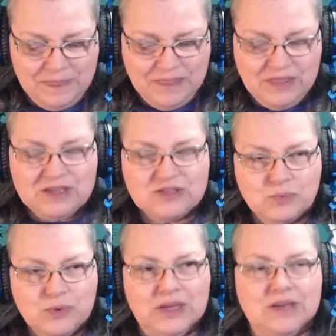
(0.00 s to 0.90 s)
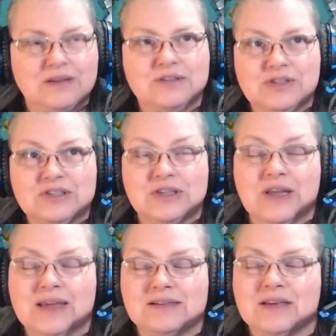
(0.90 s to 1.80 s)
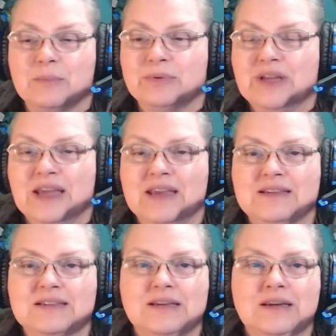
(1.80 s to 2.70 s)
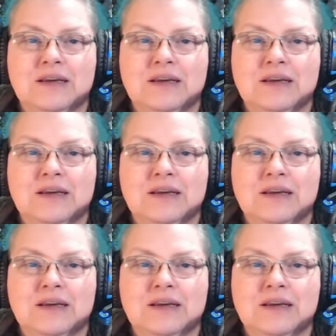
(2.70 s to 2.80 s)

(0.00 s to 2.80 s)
this week, just the last couple days.